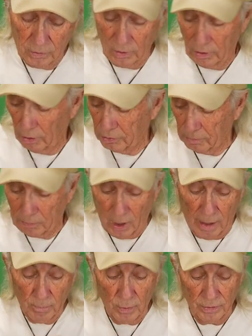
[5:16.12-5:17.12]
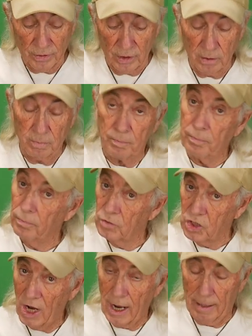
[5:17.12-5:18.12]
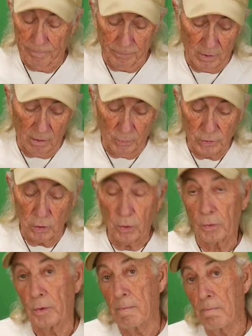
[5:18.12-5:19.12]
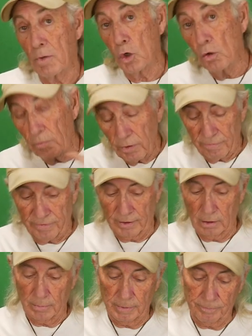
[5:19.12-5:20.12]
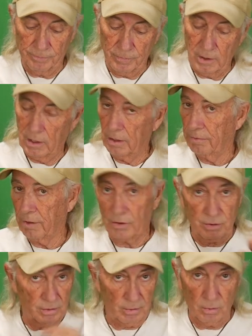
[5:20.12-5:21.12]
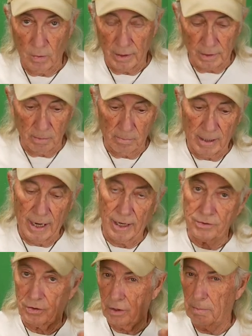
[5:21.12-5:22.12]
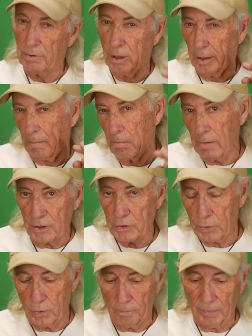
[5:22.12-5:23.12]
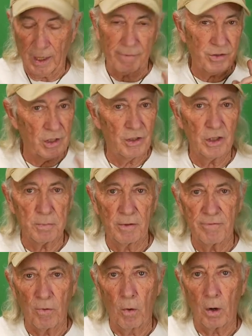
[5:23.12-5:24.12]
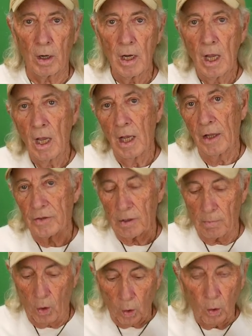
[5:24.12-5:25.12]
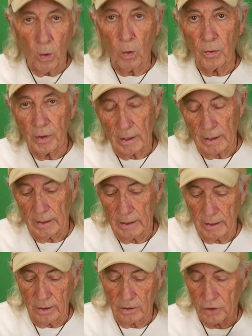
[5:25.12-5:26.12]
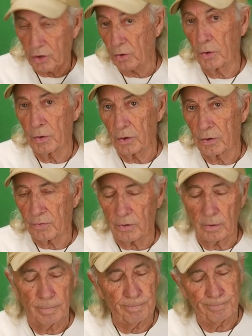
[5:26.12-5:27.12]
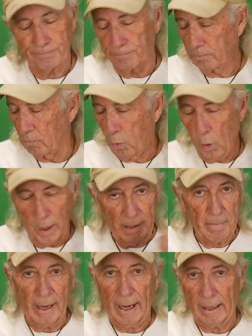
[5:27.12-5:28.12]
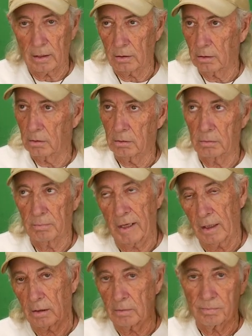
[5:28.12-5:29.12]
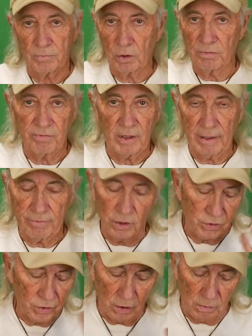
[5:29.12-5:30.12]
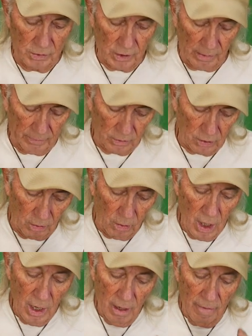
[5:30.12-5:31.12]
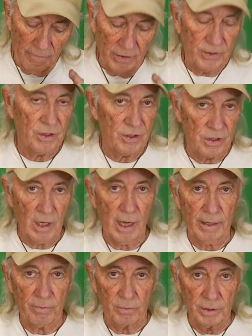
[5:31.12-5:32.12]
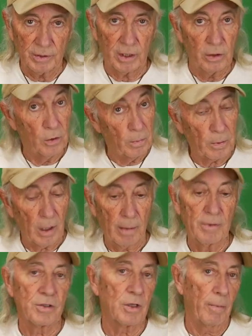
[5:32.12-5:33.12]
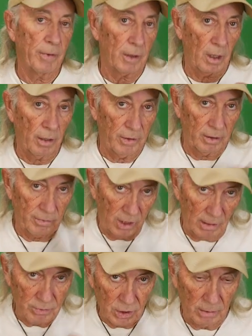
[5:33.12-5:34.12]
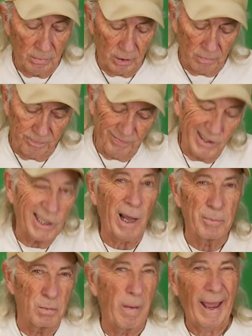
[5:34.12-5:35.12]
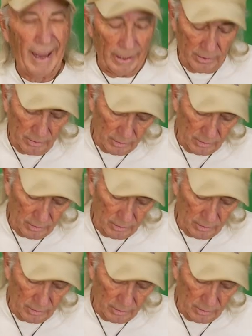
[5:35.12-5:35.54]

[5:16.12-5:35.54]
there's a problem with the jam, and when you go to remove the filament, it doesn't seem to want to come back because it seems to like mushroom. And I've seen this before in some old uh, extruders from way back, oh man, a good five years ago or something. So this is not really a new problem. It's something that keeps seeming, it comes back, you